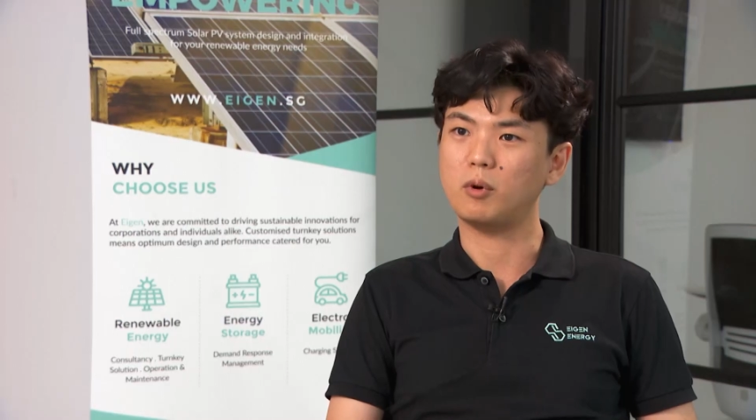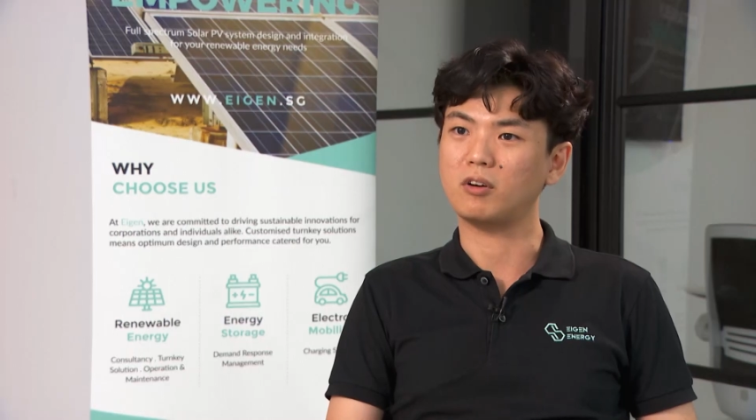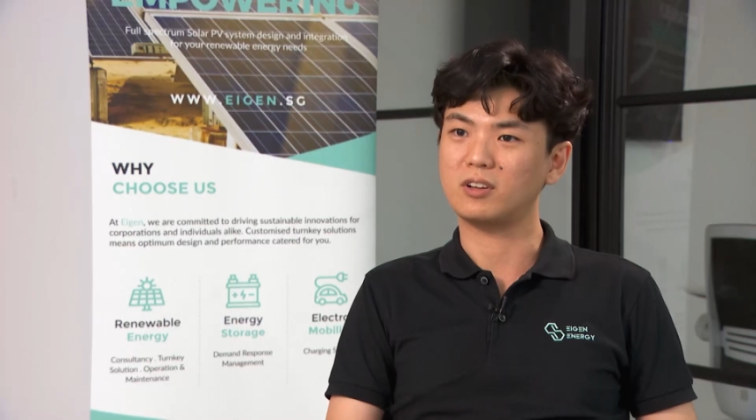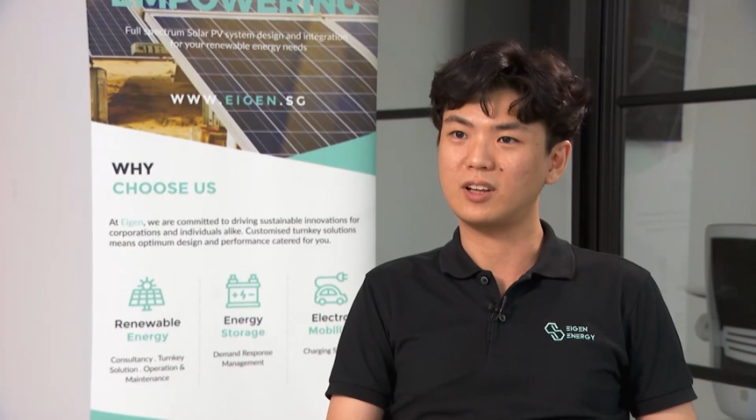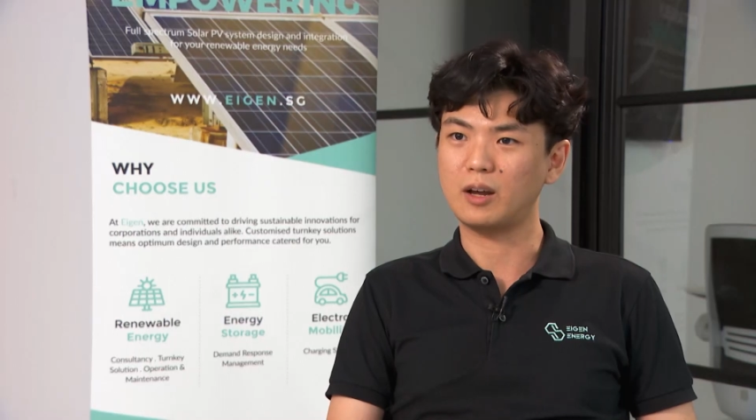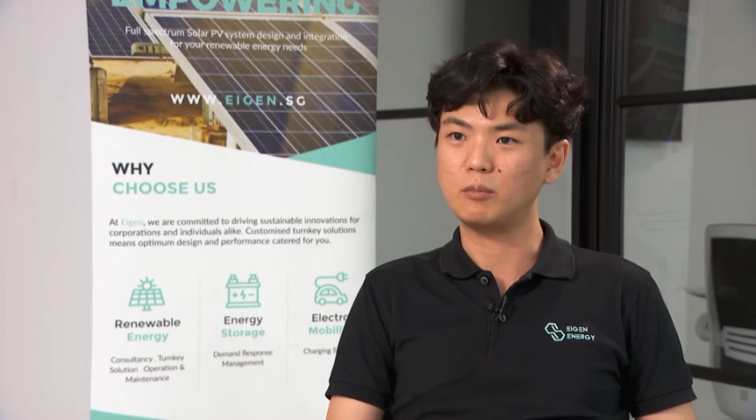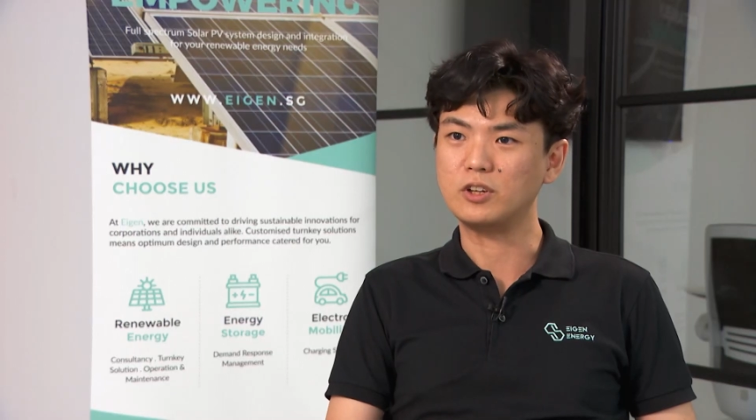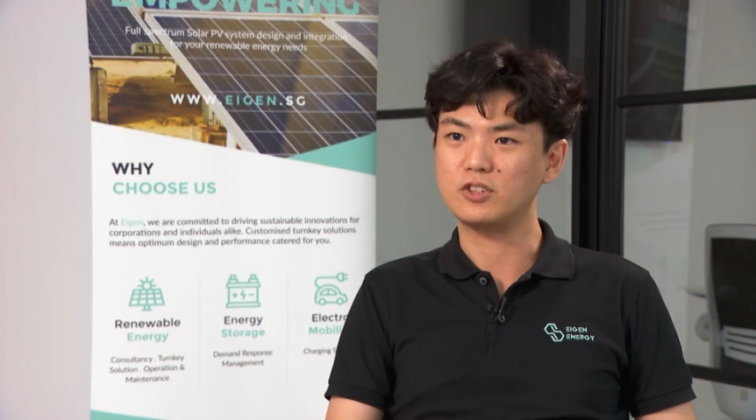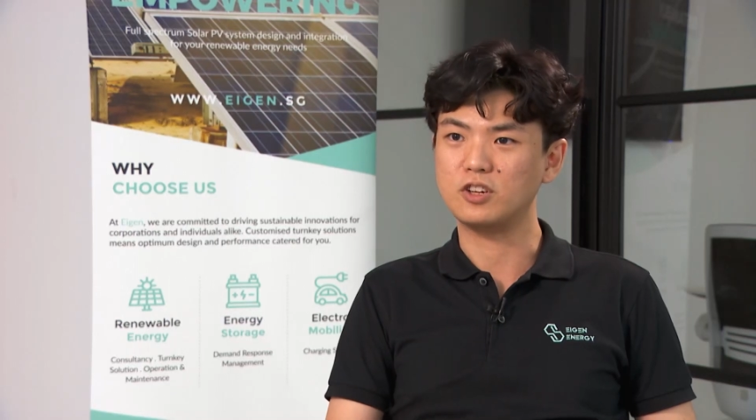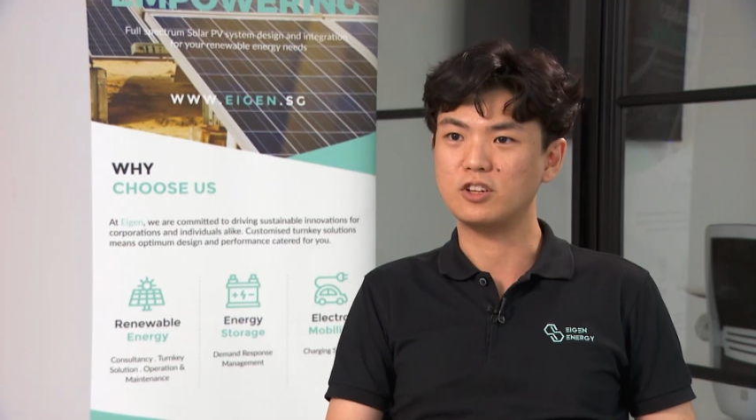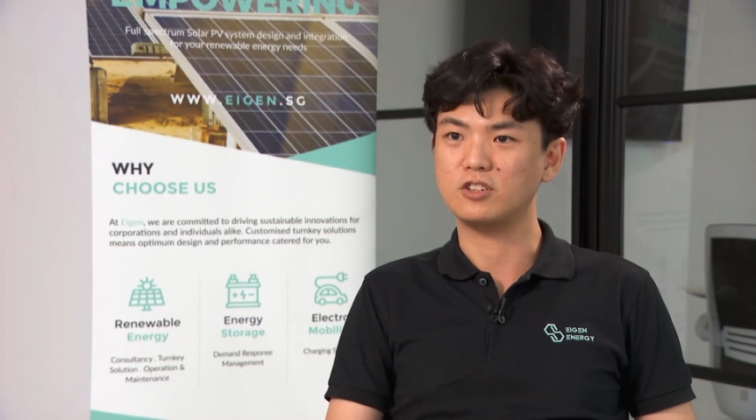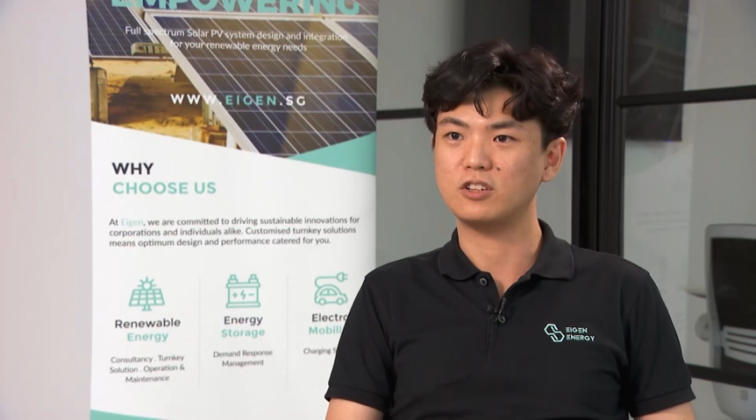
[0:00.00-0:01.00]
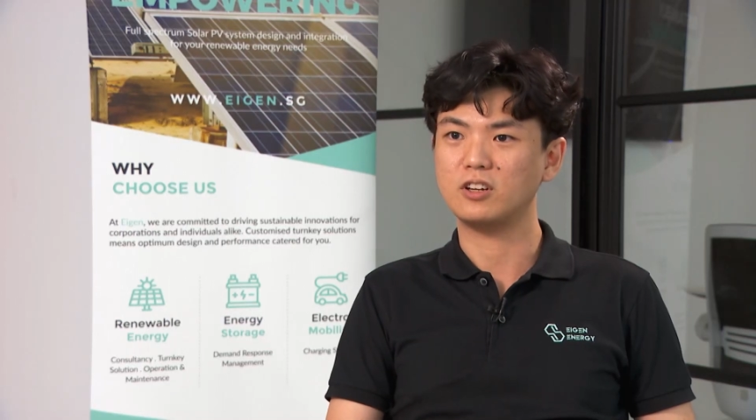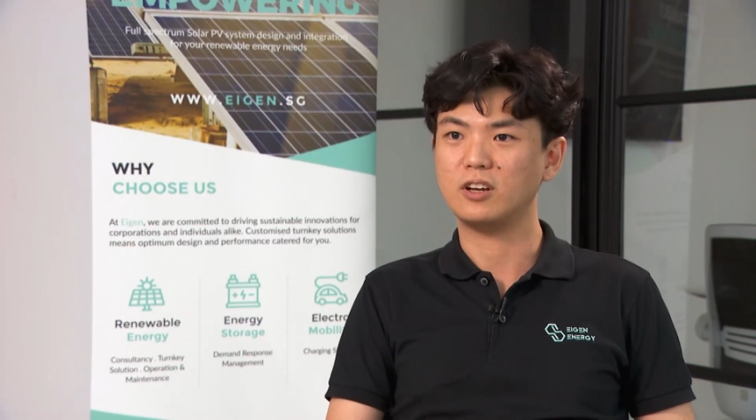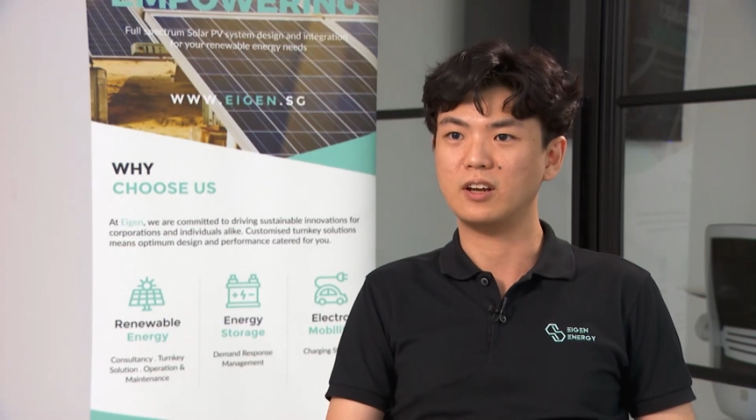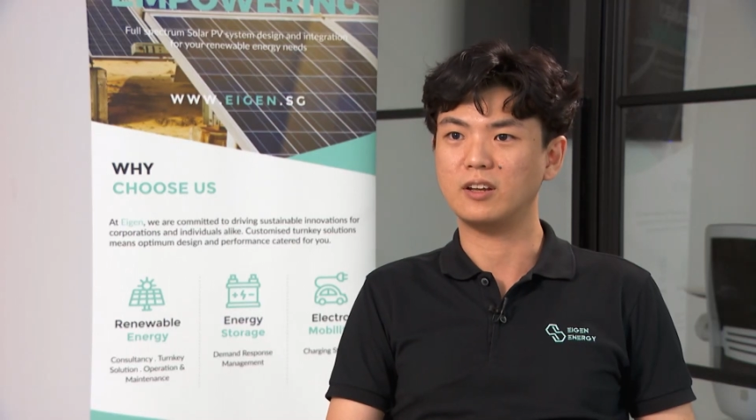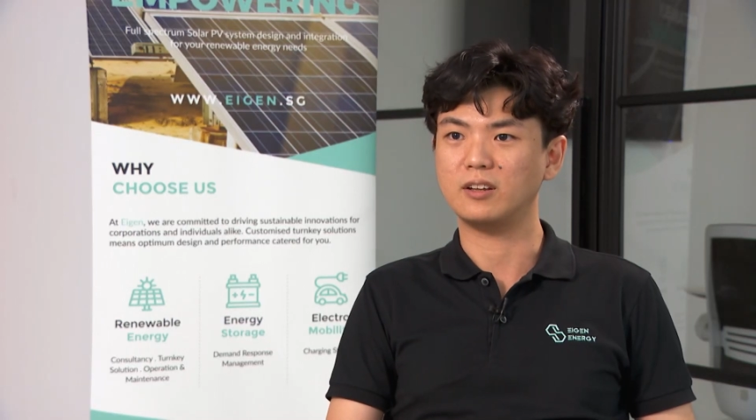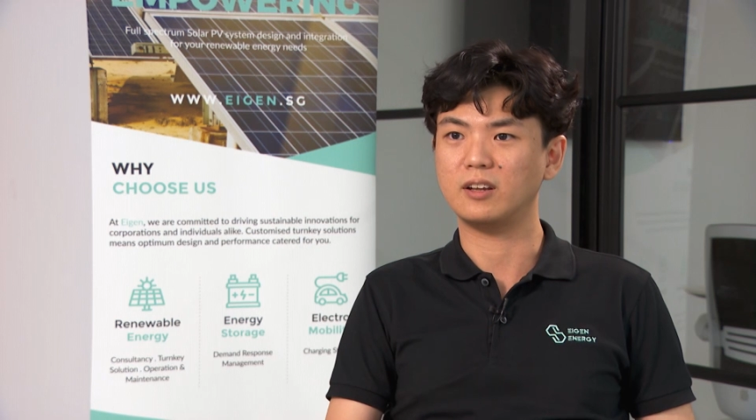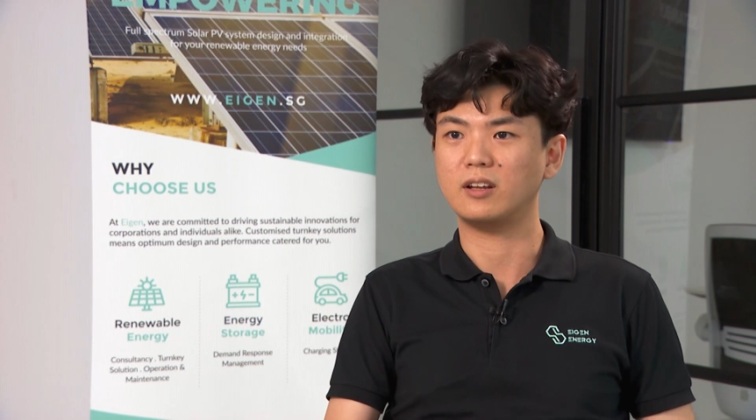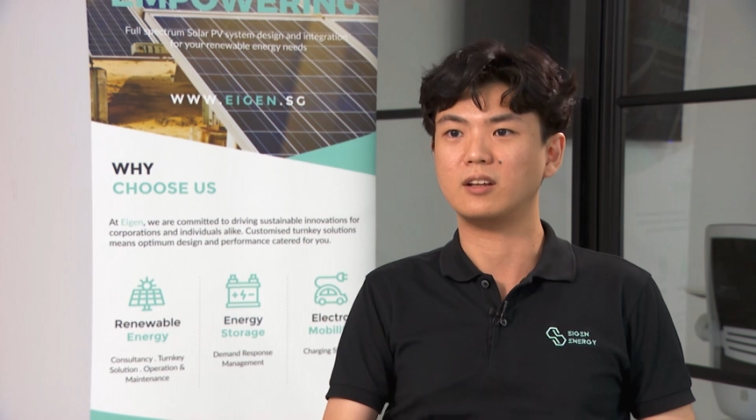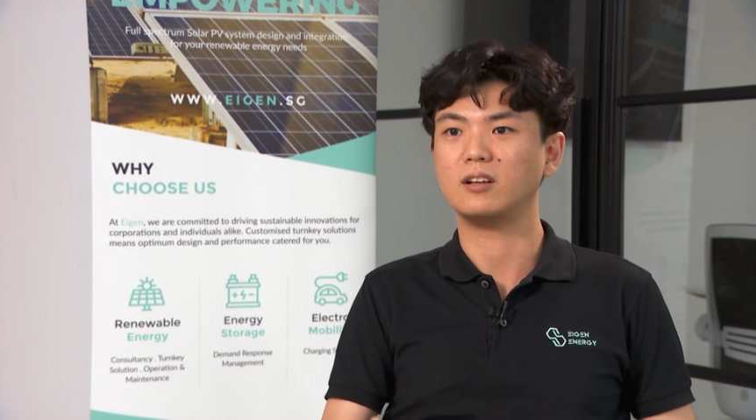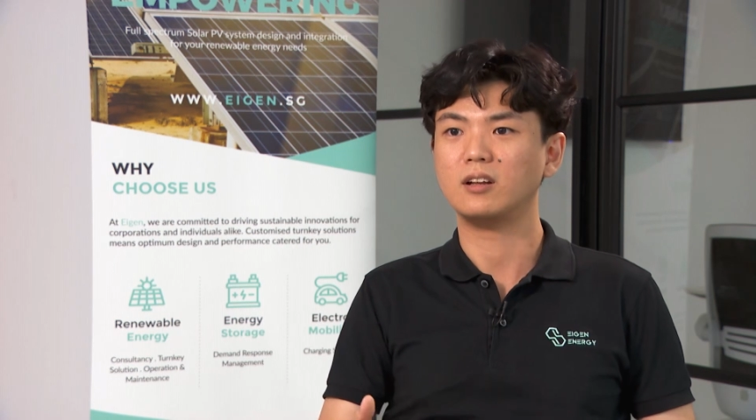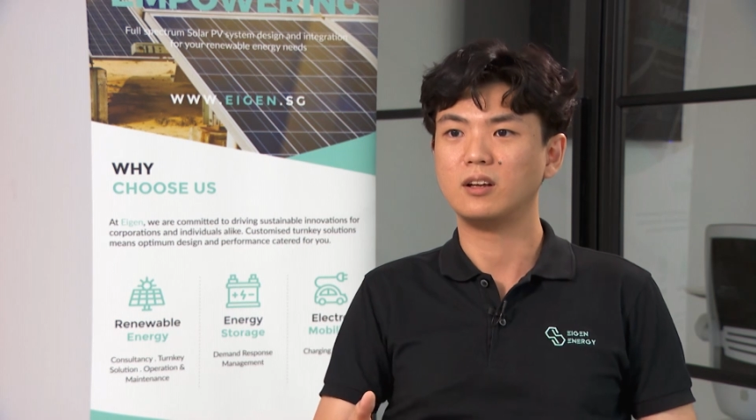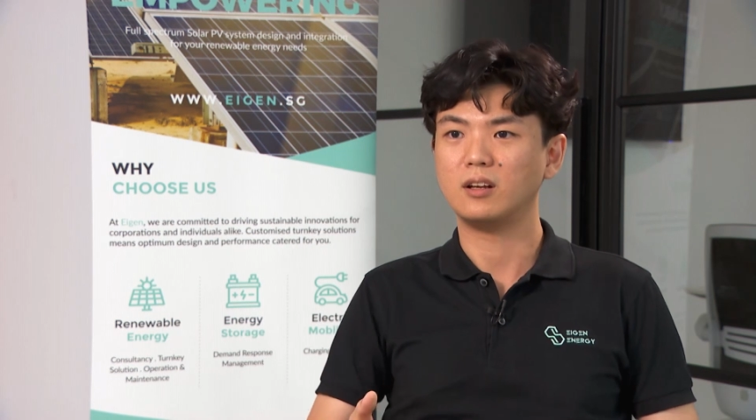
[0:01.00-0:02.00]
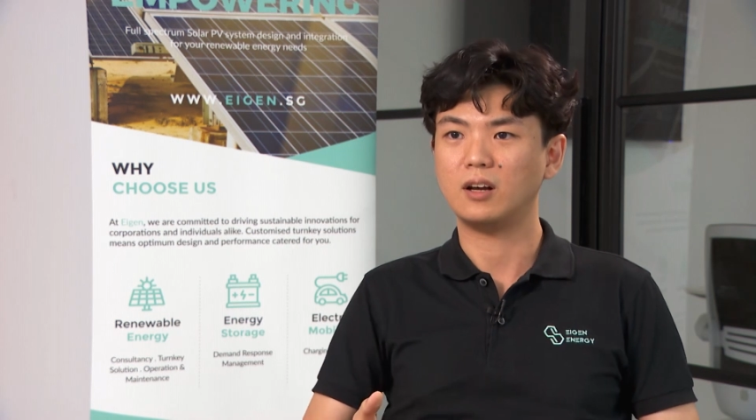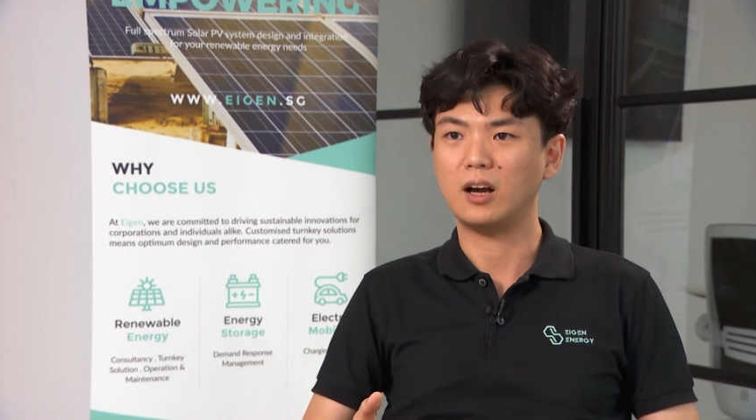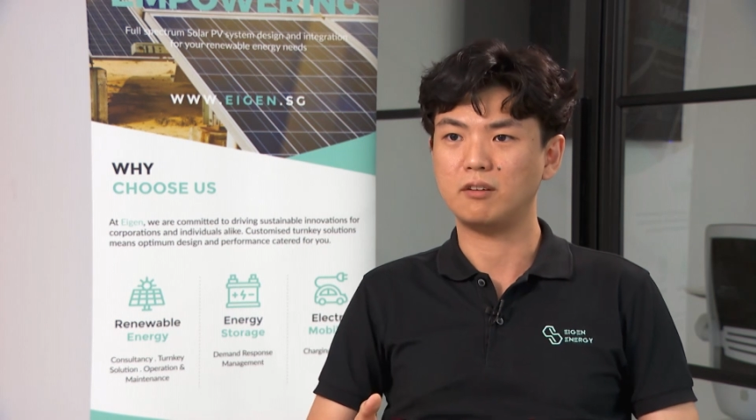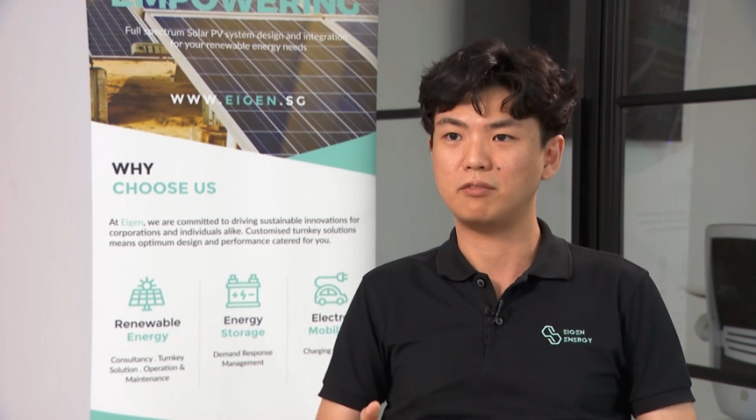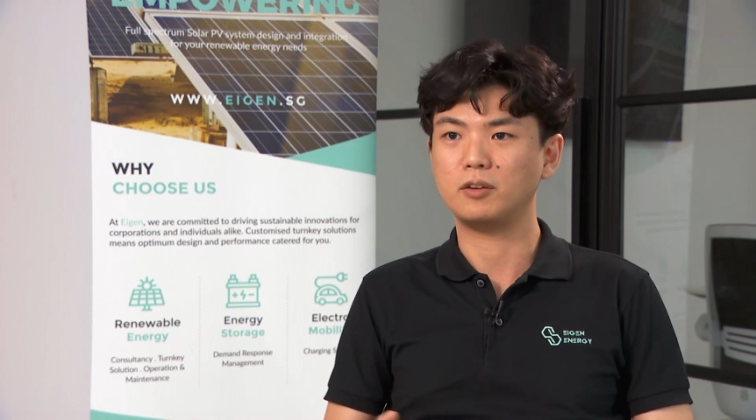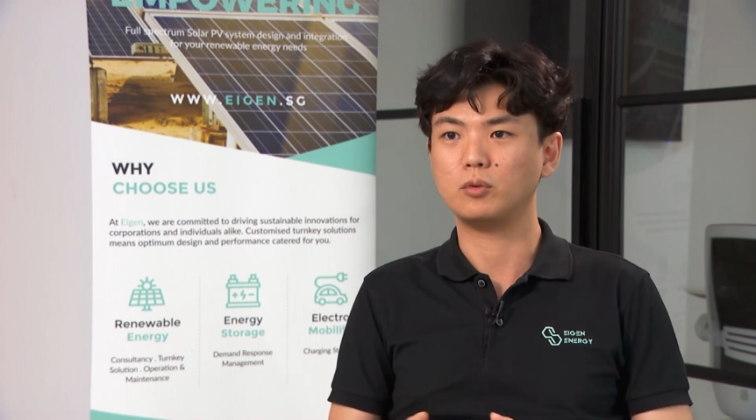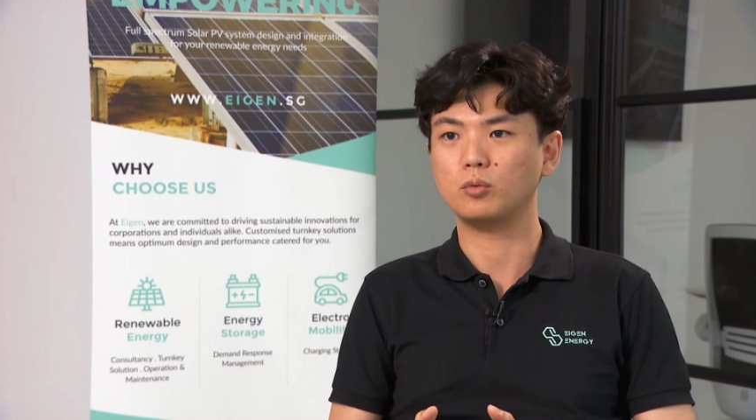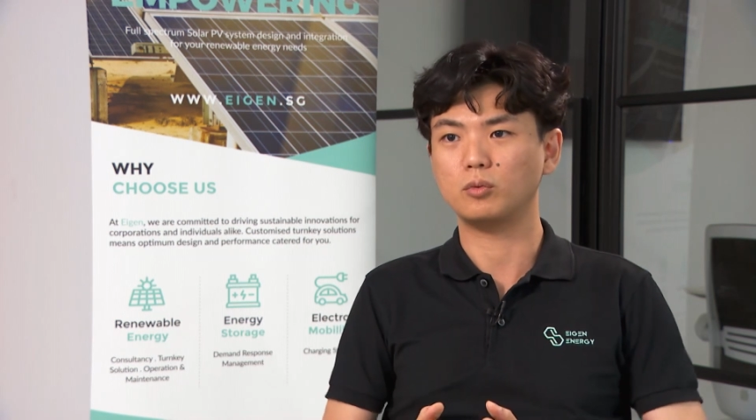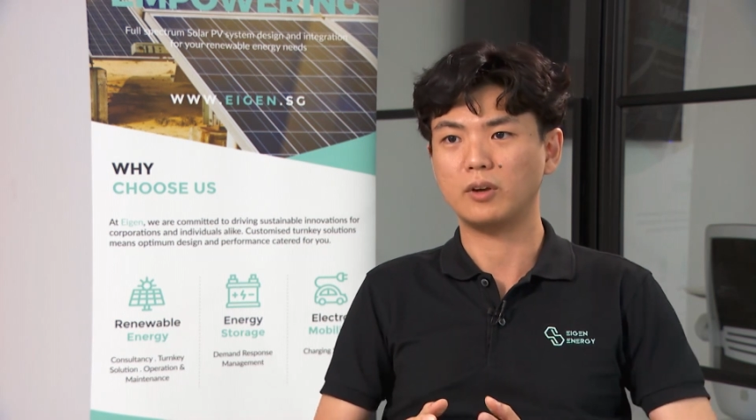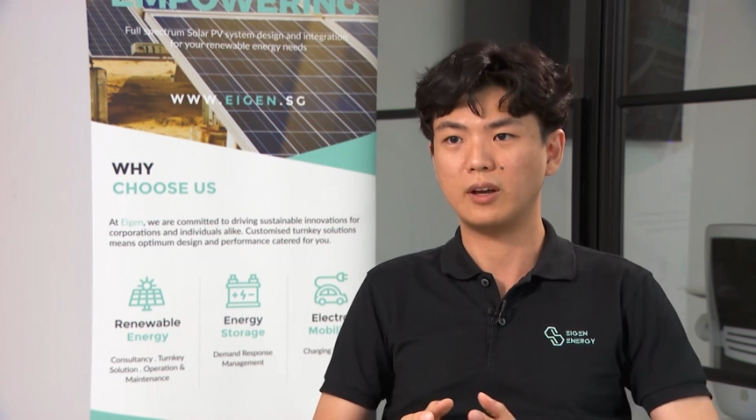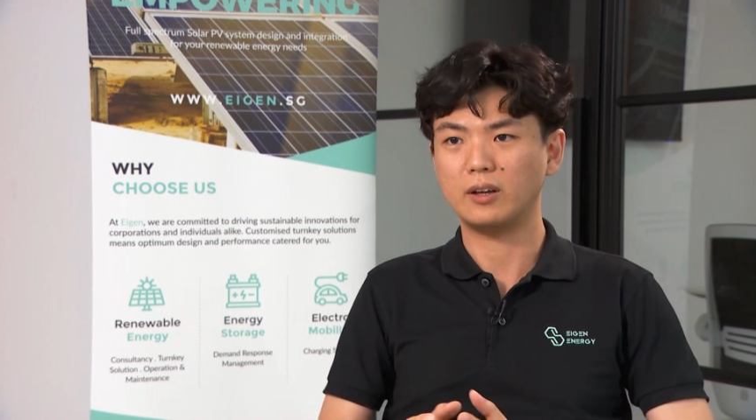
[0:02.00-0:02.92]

about climate change, and then I feel